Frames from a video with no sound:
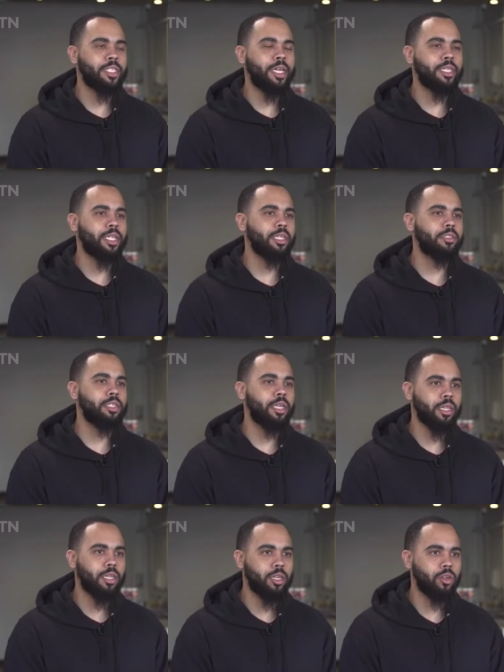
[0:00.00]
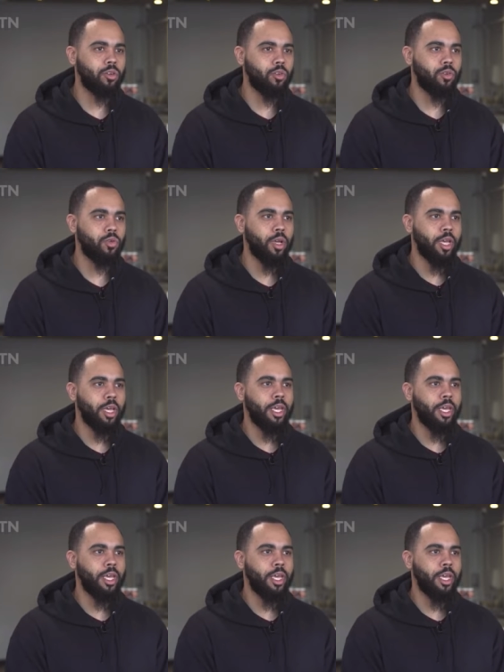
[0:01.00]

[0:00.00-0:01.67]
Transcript: It's not that there's nothing new,